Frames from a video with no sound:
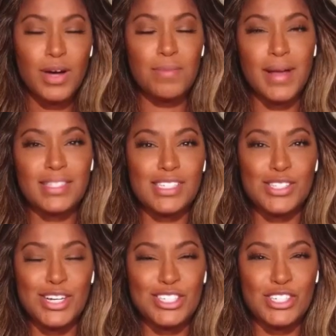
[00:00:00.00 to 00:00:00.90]
Welcome back to
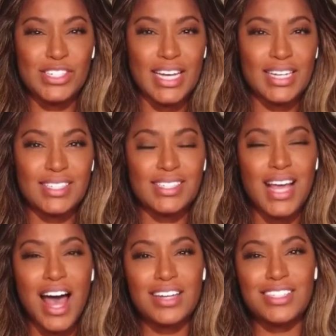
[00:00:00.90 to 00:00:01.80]
Start Your Day.
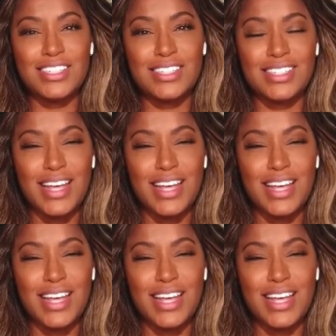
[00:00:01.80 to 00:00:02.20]
Dr.